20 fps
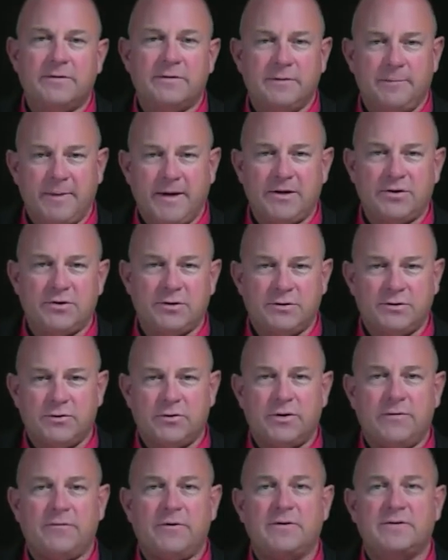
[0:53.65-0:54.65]
dimensions or
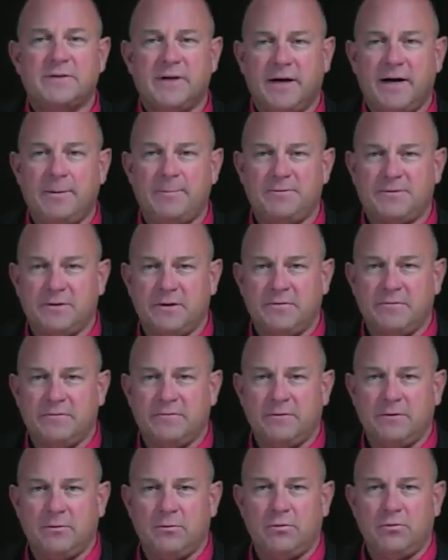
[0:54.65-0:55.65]
different types of
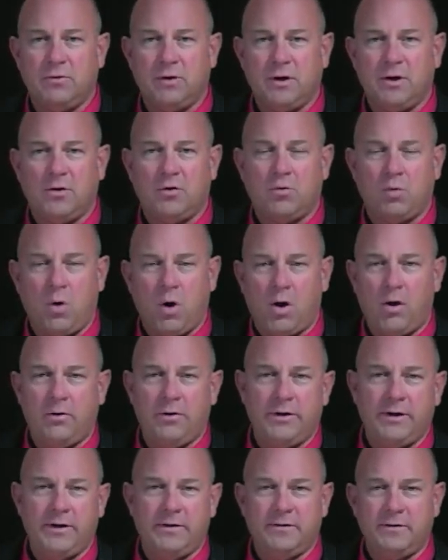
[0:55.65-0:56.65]
uh,
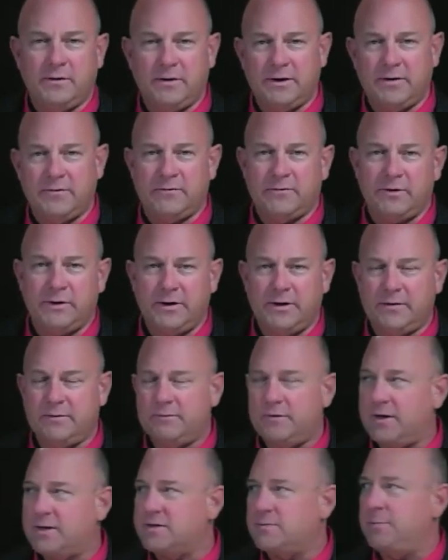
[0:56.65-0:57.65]
quality and delivery and
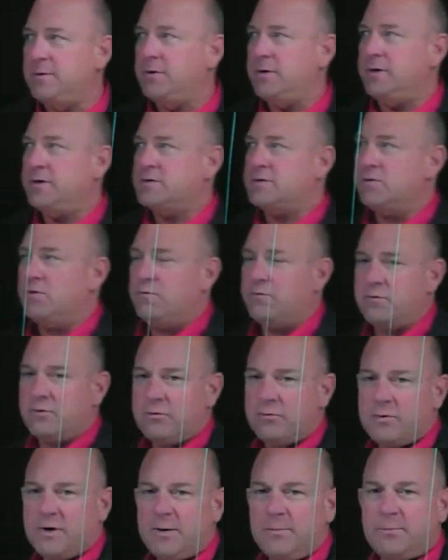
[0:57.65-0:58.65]
flexibility and so
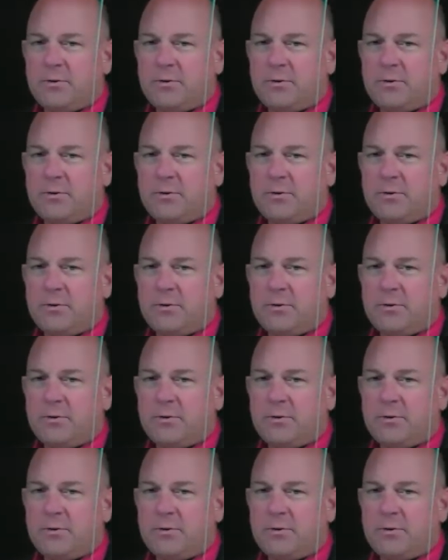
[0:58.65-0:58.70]
forth, right?